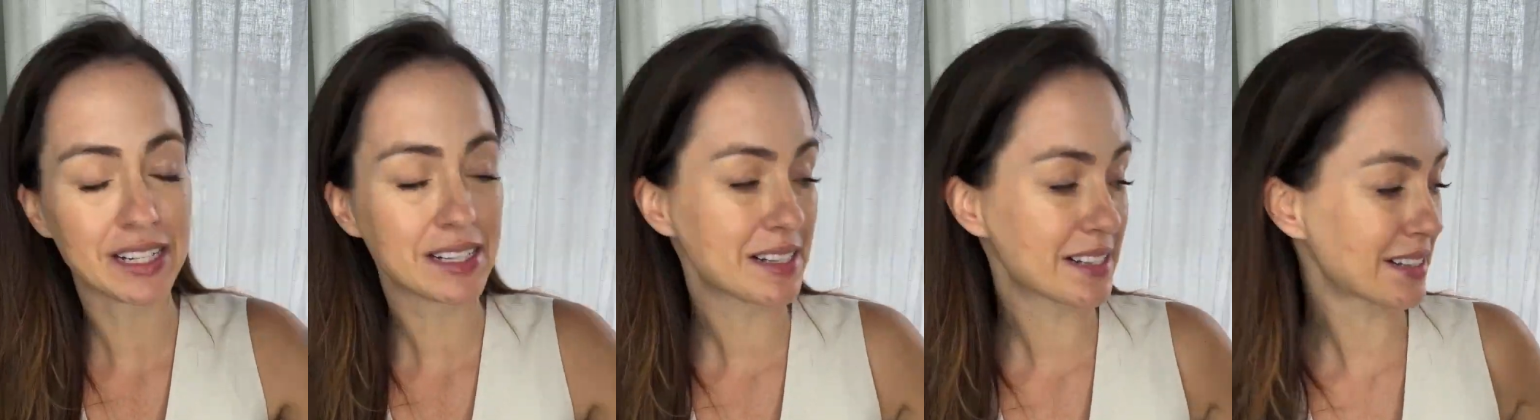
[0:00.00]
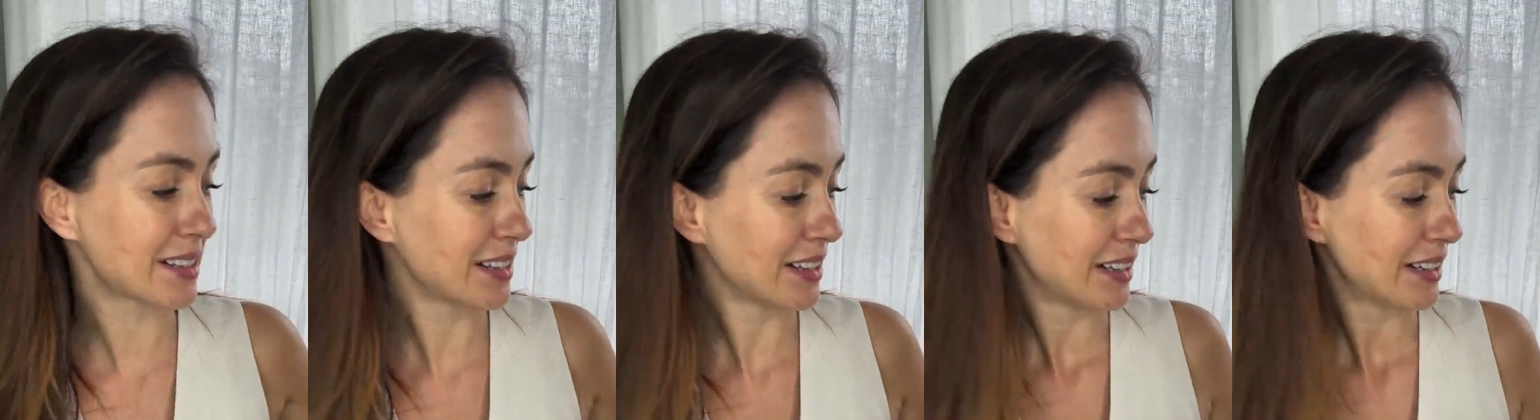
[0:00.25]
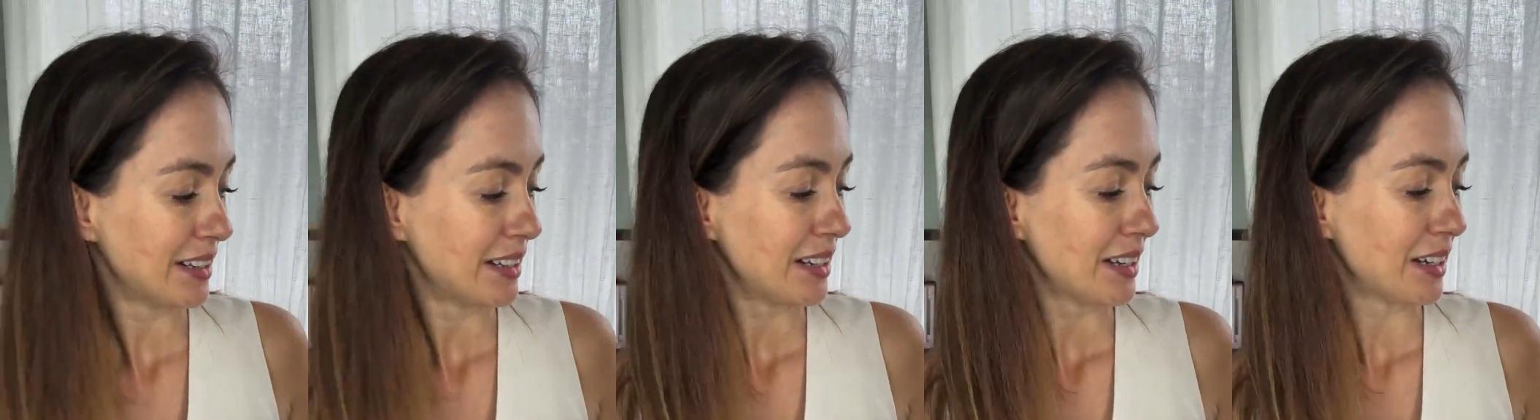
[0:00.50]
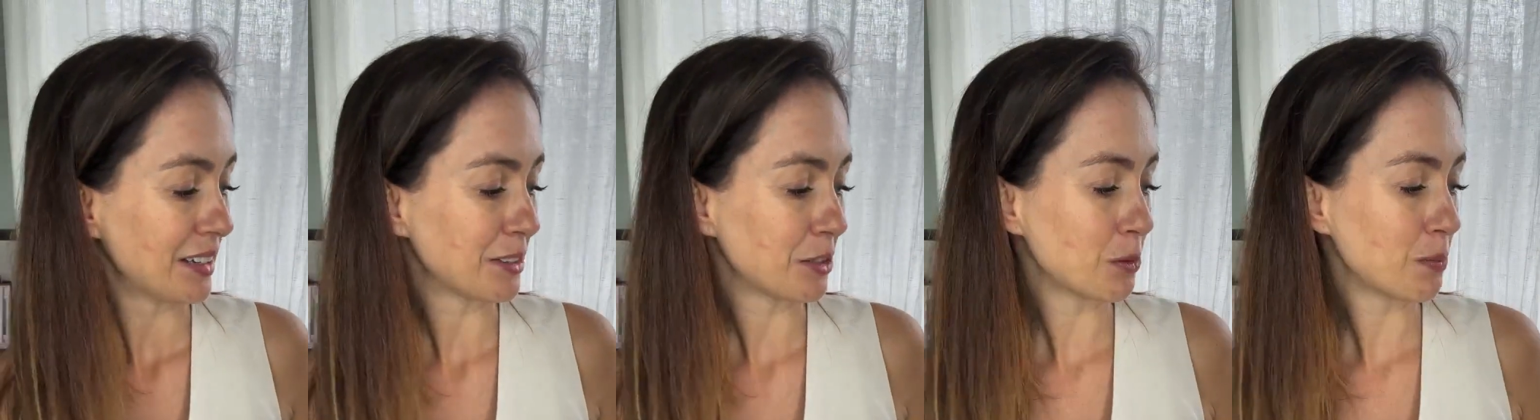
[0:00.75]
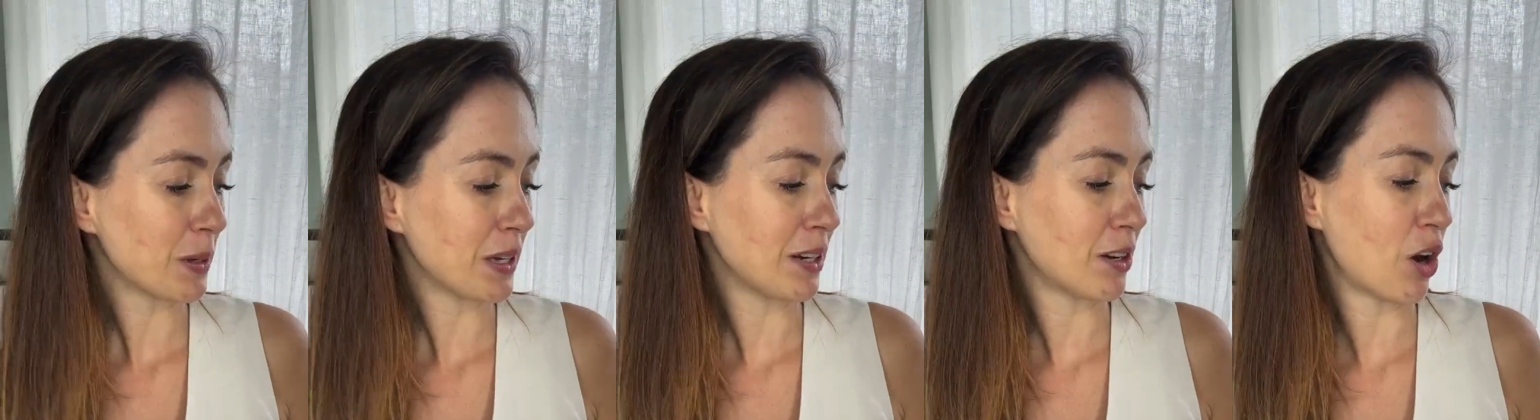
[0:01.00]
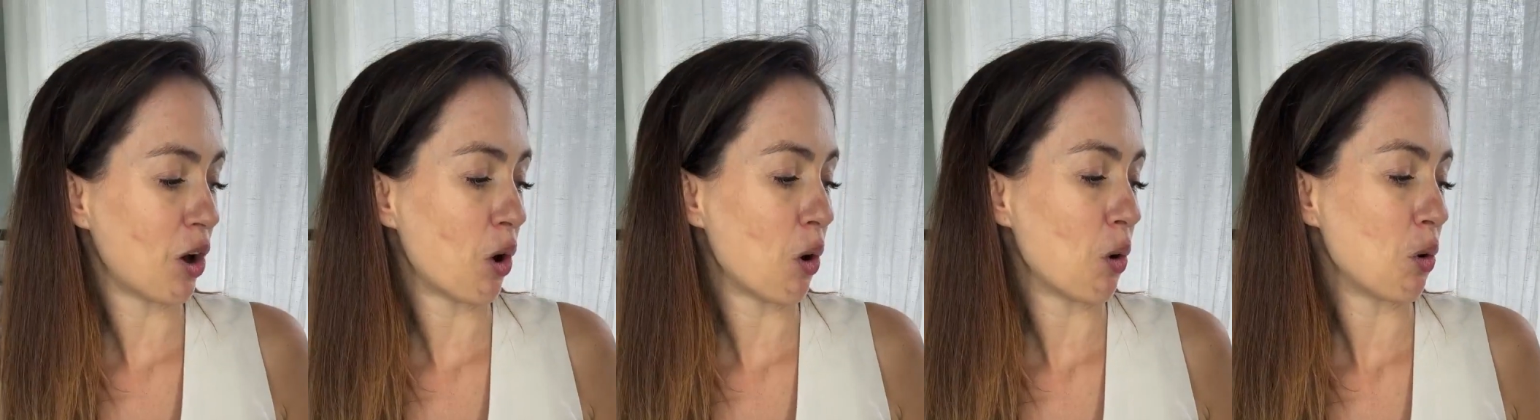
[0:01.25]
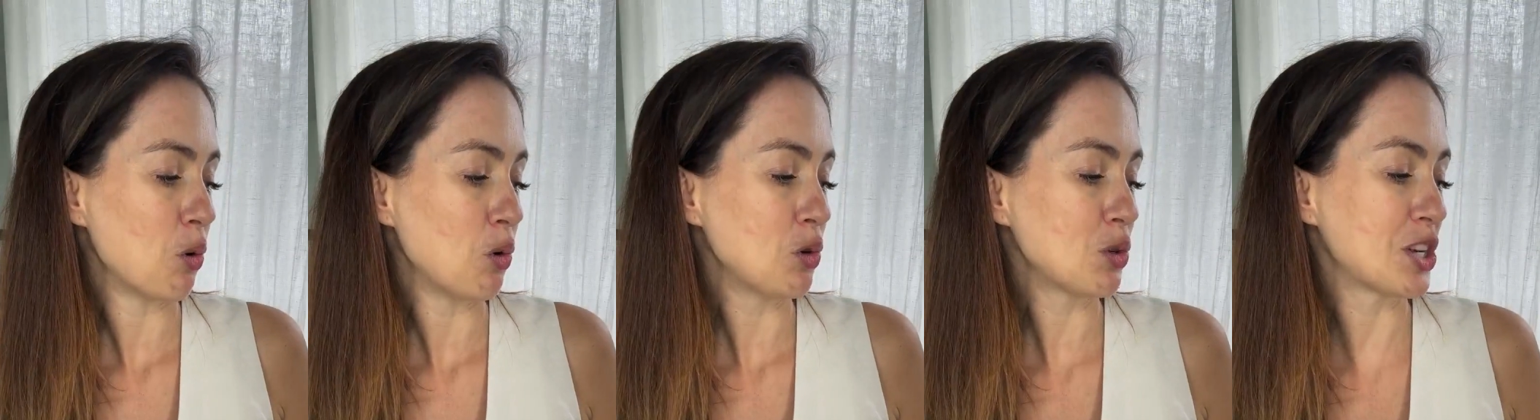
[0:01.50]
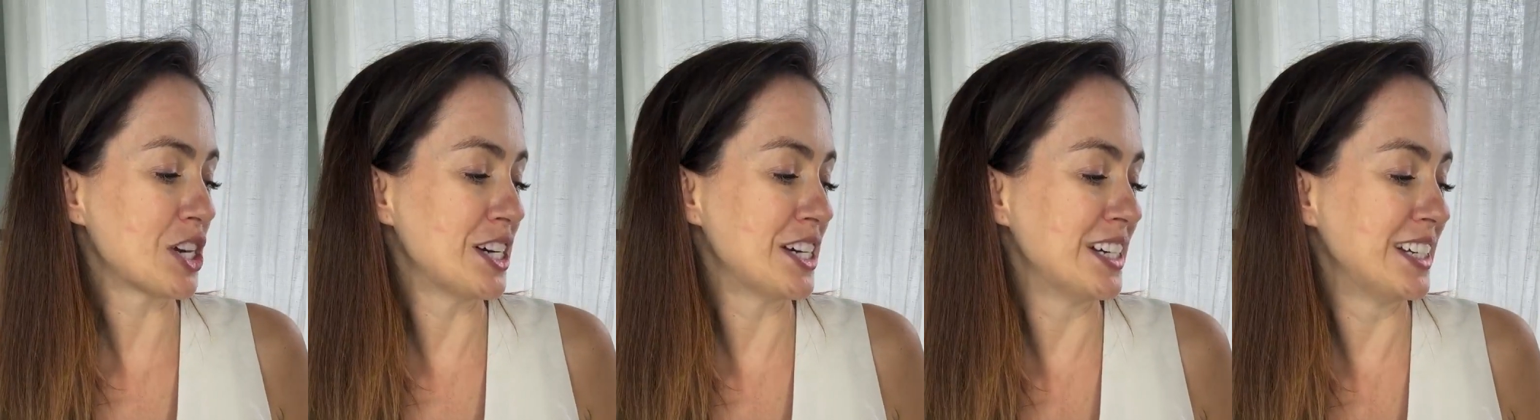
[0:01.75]
It's a little bit
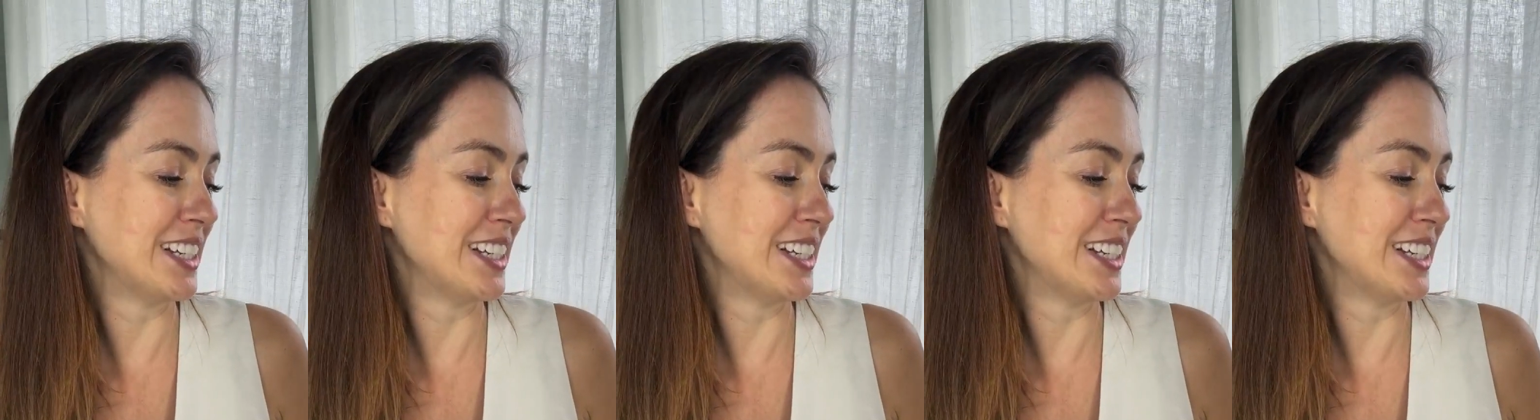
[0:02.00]
old.